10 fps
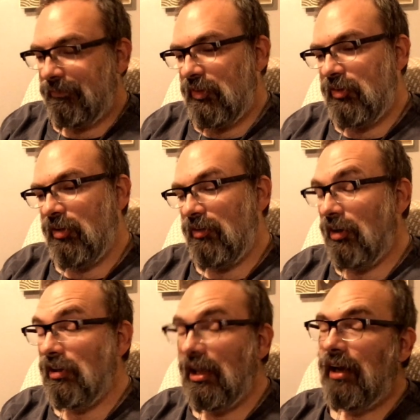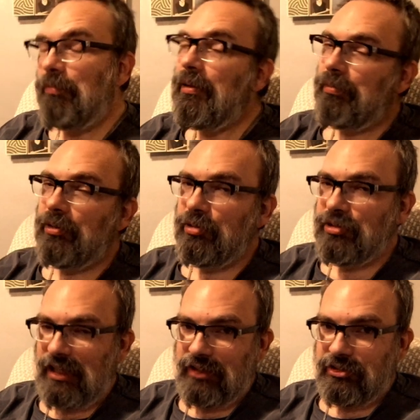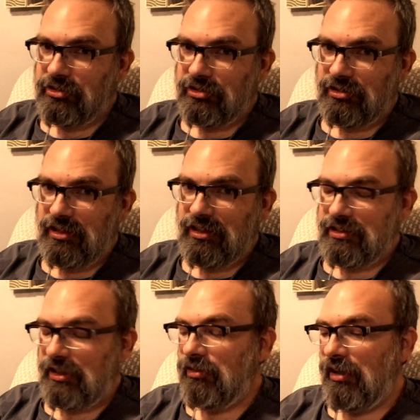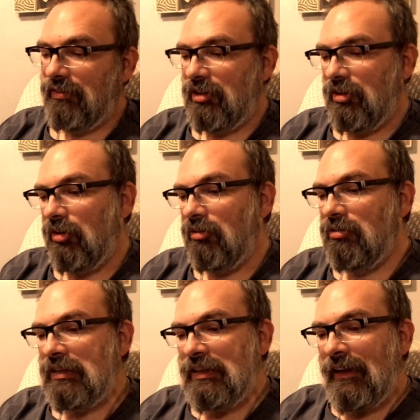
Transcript: So there are a lot of people whose answers to this I would love to know,